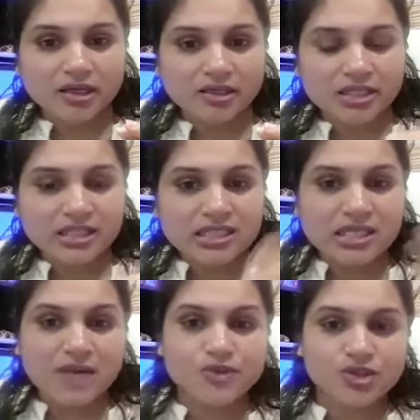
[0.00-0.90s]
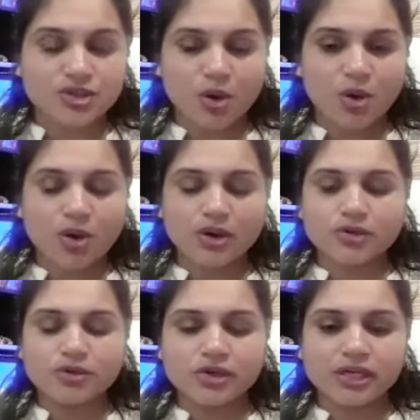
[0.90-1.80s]
disruption or
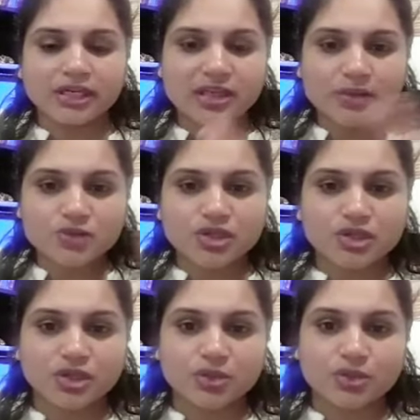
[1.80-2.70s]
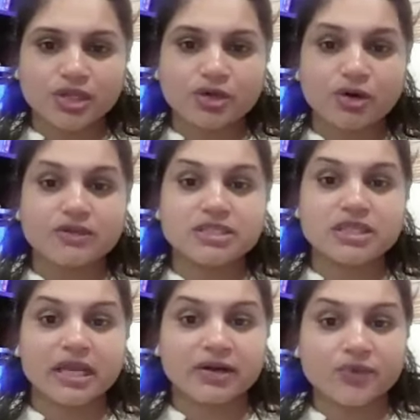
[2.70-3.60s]
interruption in the routine always
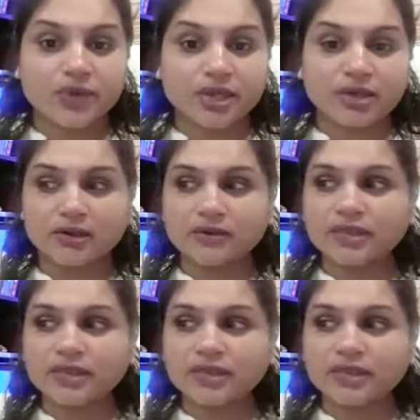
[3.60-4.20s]
aggravate her.